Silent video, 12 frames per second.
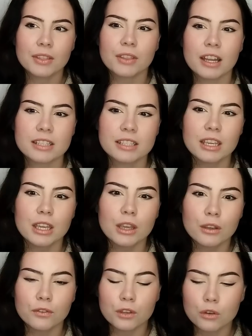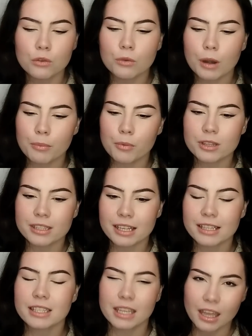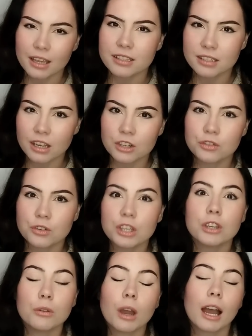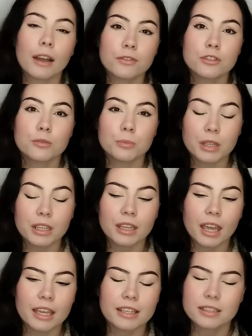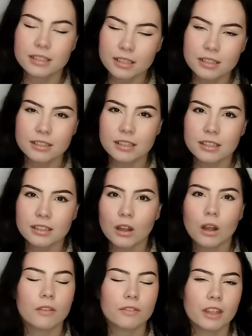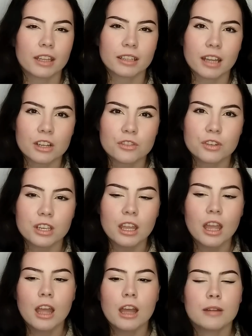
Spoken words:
that if you represent X country, you have to be a citizen of that country.